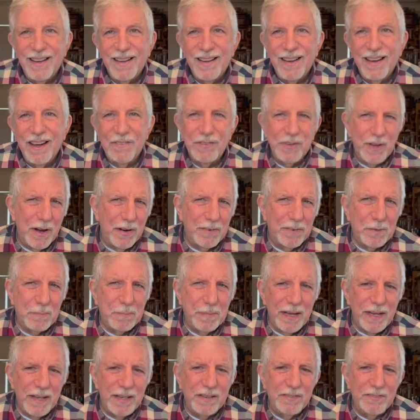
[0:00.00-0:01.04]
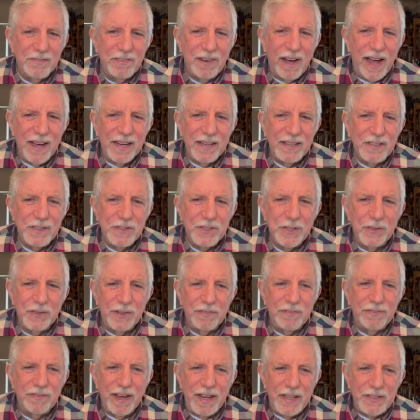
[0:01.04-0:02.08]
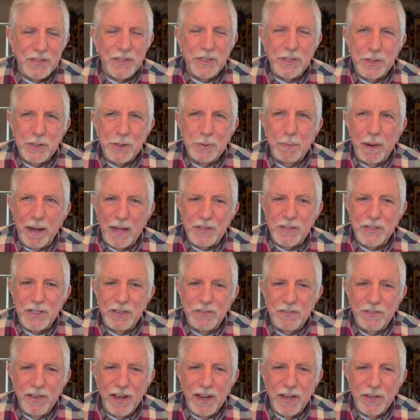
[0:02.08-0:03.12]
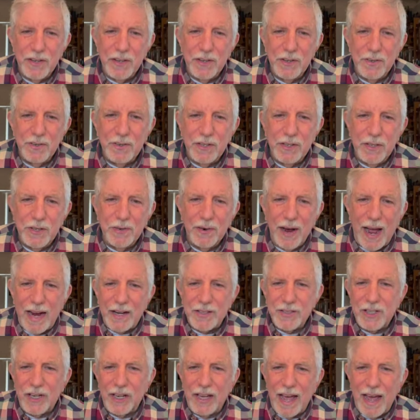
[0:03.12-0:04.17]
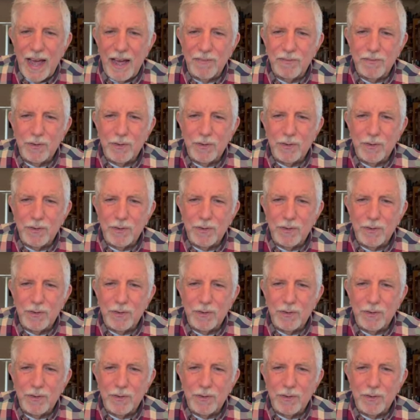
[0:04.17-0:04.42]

Have you ever been invited to a fancy schmancy venue and you actually have